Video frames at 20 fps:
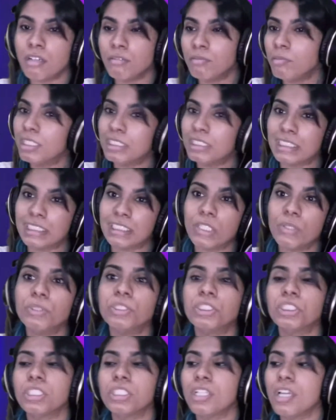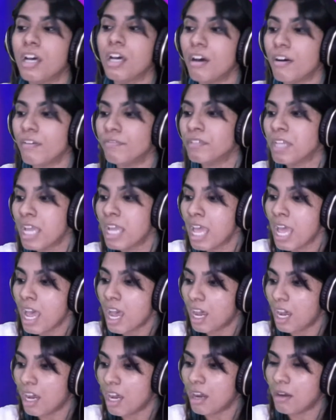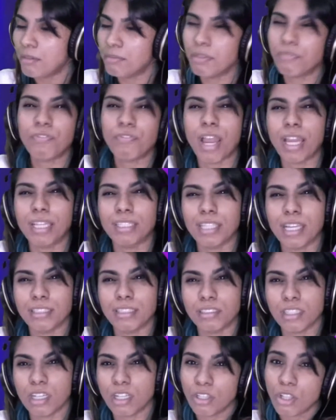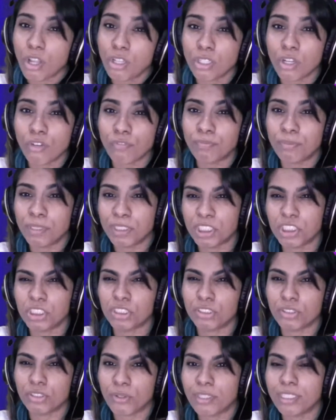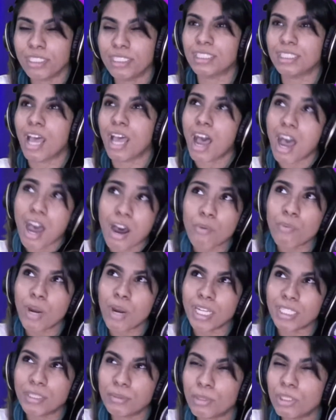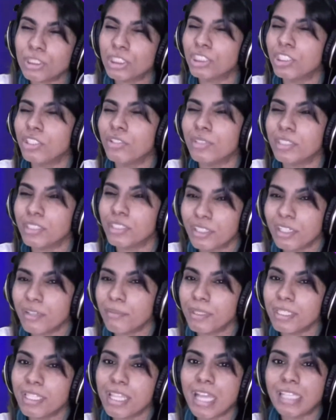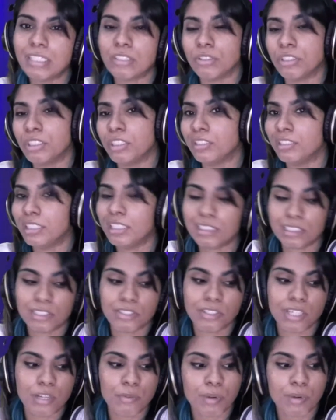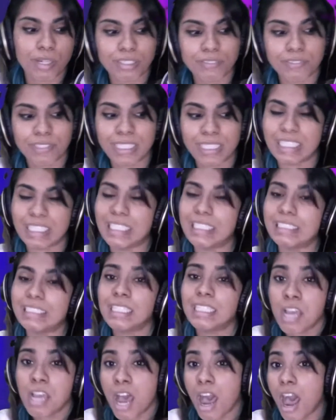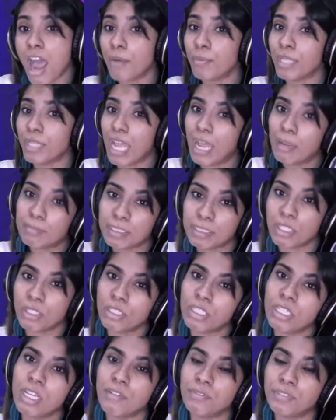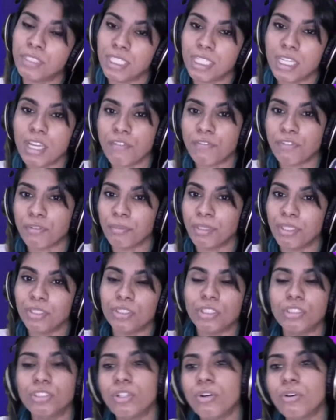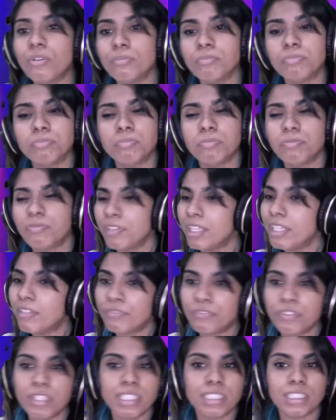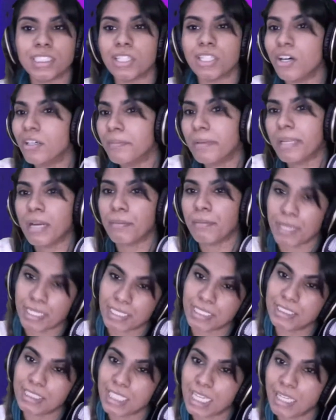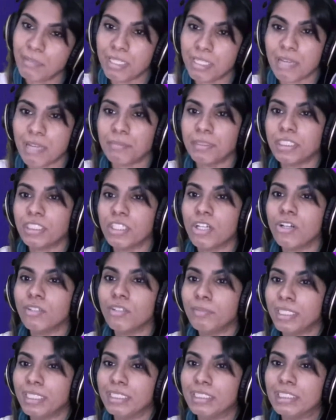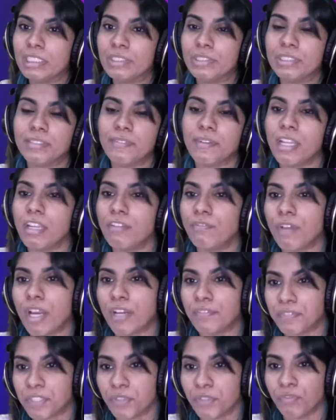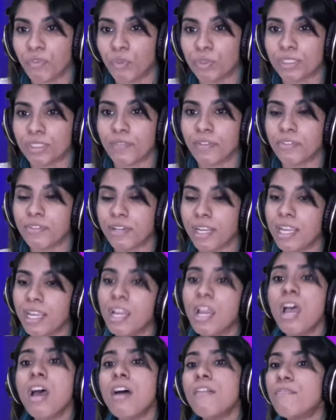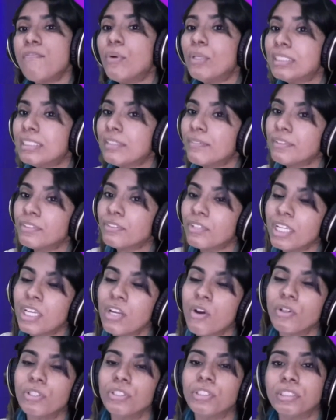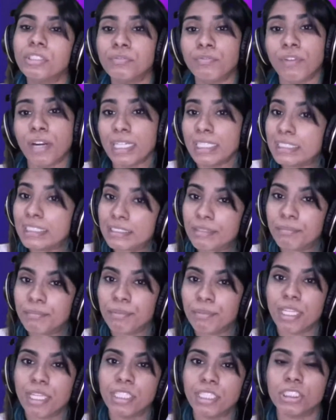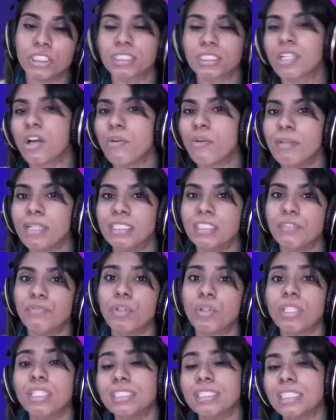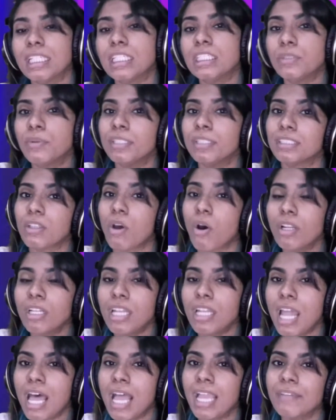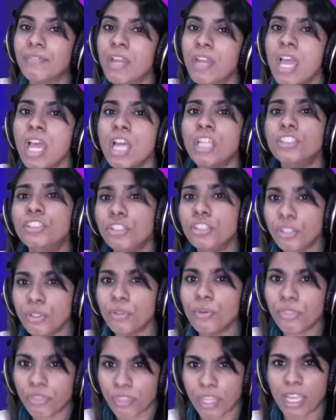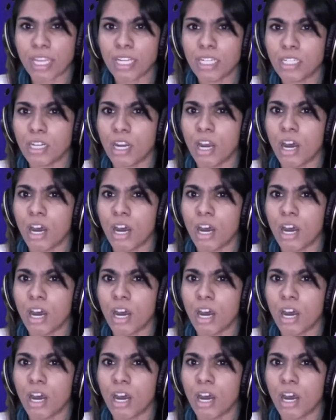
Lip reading: this notion of the fact that a lot of British stories are whitewashed? Do you agree with that, or do you disagree? Whatever it is, I would absolutely love to hear from you. So don't feel free to call me up anytime. The number to call me is 07852 473 or you could very simply just comment. If you're listening to us on live, do you think